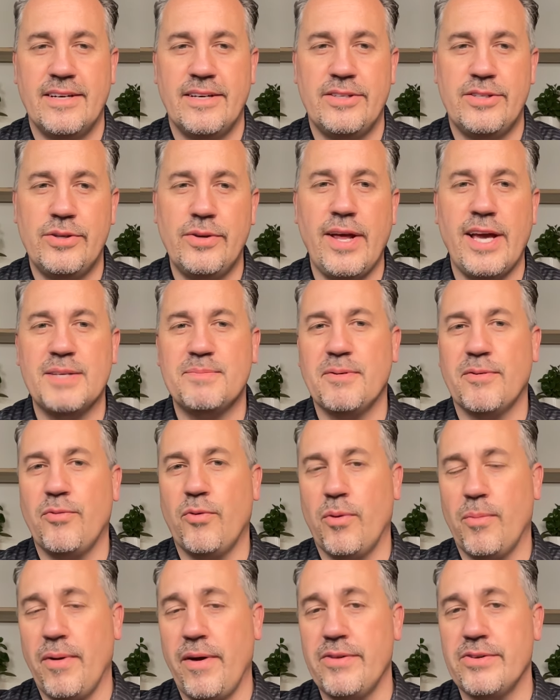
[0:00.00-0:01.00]
two days
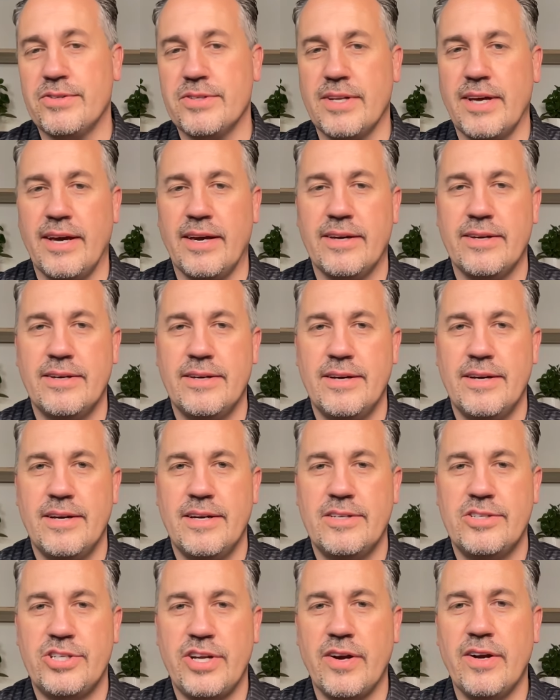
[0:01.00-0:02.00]
before Mother's Day,
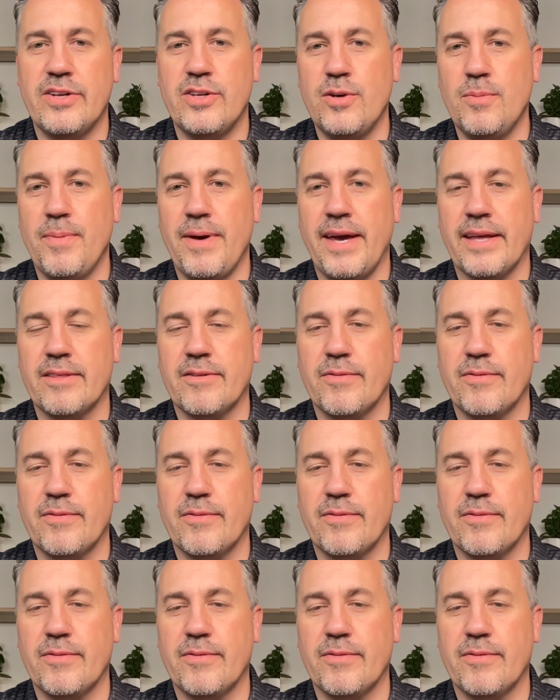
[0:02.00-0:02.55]
Sharon Eubank,